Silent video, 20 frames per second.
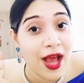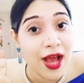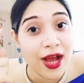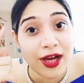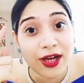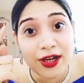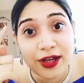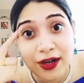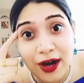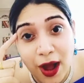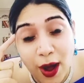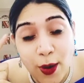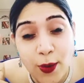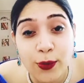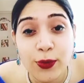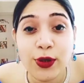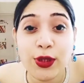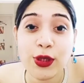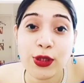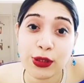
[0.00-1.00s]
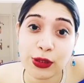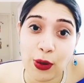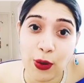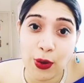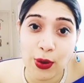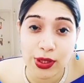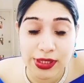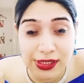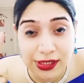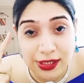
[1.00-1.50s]
ground your
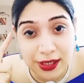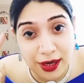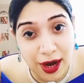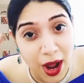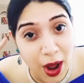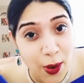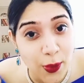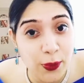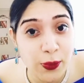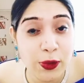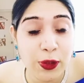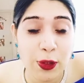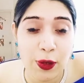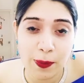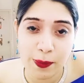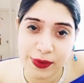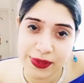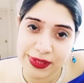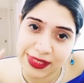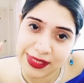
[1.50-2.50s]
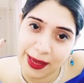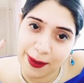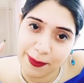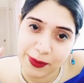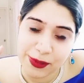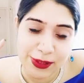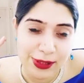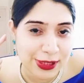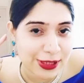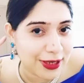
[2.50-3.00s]
thoughts, ground your
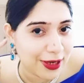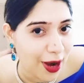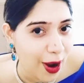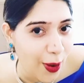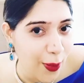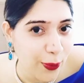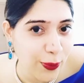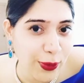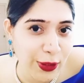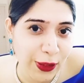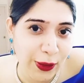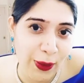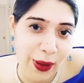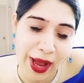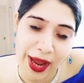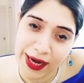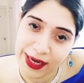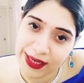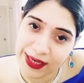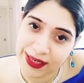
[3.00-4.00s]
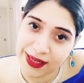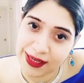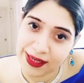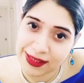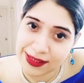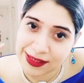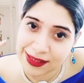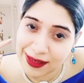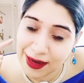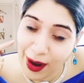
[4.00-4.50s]
perceptions, ground your ideas,
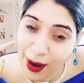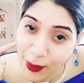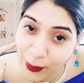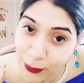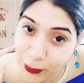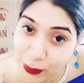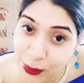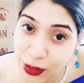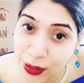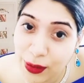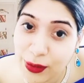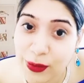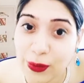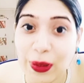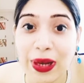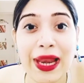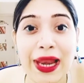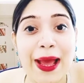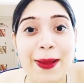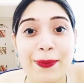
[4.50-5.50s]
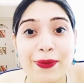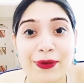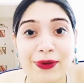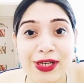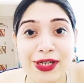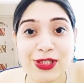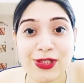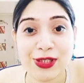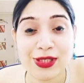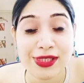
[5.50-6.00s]
ground your
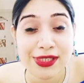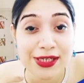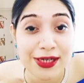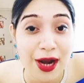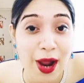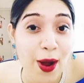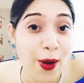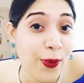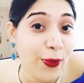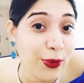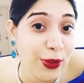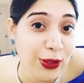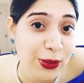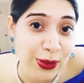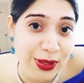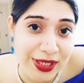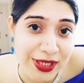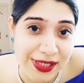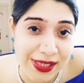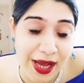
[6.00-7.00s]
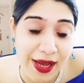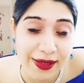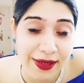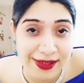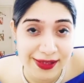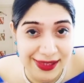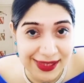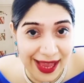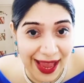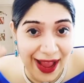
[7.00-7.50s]
collaborations, ground your desires,
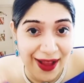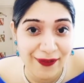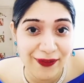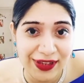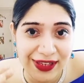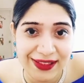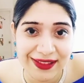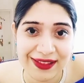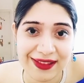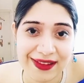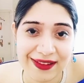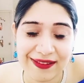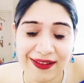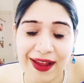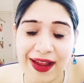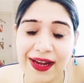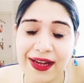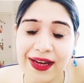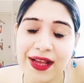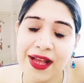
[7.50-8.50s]
everything, right?